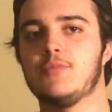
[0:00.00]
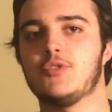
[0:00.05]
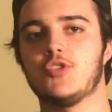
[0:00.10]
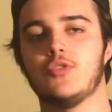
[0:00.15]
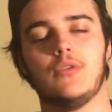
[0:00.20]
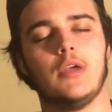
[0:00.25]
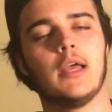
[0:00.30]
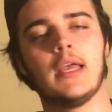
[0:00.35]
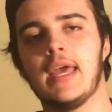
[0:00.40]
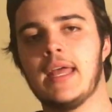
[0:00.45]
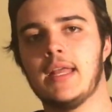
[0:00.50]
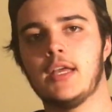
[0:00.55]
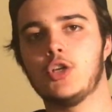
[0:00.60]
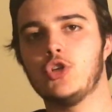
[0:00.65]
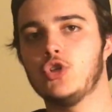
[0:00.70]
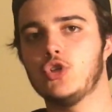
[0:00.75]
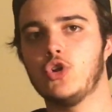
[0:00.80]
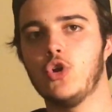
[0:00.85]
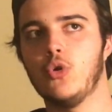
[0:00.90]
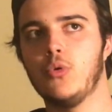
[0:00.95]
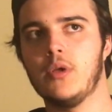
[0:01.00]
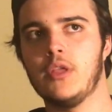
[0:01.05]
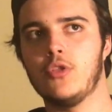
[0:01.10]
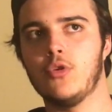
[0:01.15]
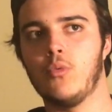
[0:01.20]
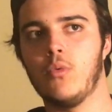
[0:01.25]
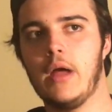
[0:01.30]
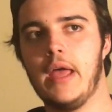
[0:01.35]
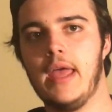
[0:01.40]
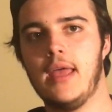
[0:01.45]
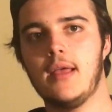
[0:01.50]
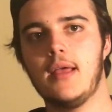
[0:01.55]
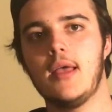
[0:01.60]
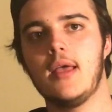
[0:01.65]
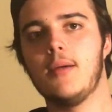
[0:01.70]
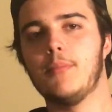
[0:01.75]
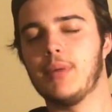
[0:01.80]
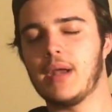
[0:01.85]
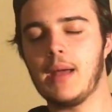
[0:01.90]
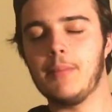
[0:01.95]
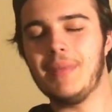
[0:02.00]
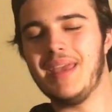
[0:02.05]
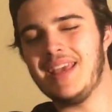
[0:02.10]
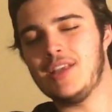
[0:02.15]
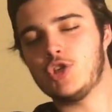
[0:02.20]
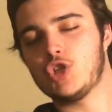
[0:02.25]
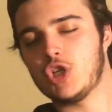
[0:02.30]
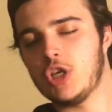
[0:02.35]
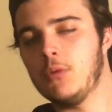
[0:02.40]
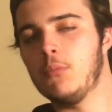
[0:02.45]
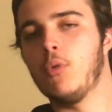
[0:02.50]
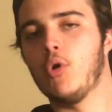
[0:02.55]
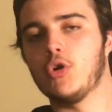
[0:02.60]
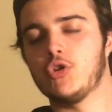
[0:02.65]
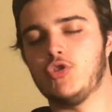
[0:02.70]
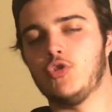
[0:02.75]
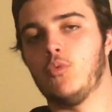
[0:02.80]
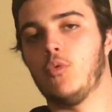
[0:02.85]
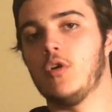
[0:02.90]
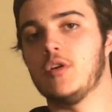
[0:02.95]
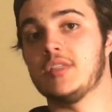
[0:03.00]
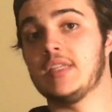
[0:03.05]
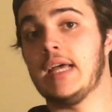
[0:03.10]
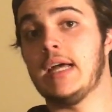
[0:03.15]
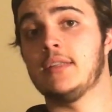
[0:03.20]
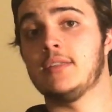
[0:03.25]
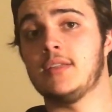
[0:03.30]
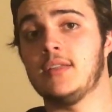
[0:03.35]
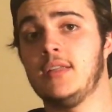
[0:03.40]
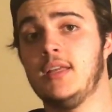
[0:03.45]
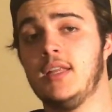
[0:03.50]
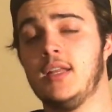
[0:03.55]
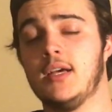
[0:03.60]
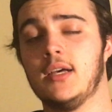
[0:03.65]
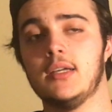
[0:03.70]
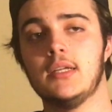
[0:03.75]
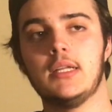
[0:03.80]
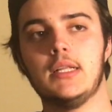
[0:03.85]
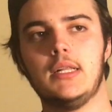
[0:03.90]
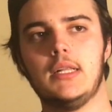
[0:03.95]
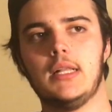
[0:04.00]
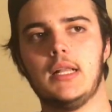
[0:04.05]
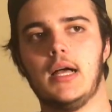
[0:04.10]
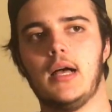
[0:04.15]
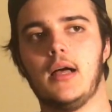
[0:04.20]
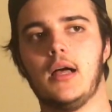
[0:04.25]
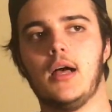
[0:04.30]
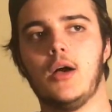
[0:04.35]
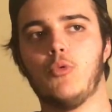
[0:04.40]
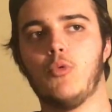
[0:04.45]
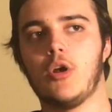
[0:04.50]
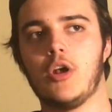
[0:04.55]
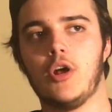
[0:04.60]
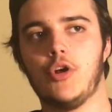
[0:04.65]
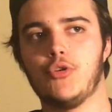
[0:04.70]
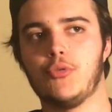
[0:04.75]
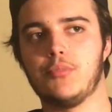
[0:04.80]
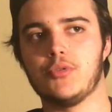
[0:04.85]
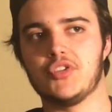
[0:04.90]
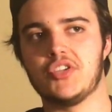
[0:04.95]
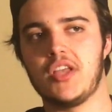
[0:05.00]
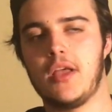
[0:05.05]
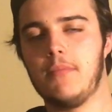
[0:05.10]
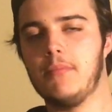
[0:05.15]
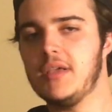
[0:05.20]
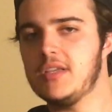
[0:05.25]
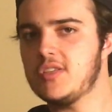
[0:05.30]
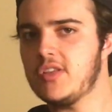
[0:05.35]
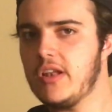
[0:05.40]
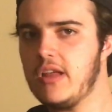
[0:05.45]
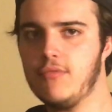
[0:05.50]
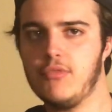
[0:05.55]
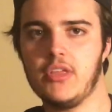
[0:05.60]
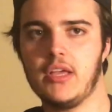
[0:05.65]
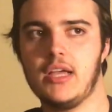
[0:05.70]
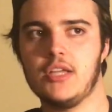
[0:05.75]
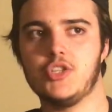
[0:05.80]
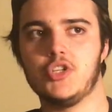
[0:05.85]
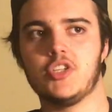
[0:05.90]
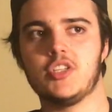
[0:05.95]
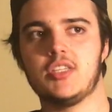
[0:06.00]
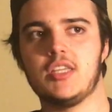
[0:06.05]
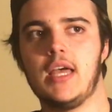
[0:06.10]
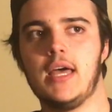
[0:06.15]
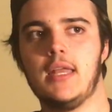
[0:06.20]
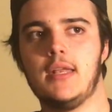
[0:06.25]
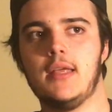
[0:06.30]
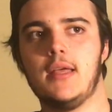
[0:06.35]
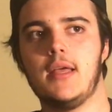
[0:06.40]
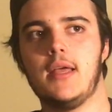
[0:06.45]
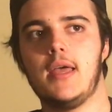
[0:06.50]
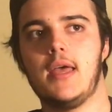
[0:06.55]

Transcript: So again, it could go either way, but I'm inching more towards Antonina 100% based on everything I just said.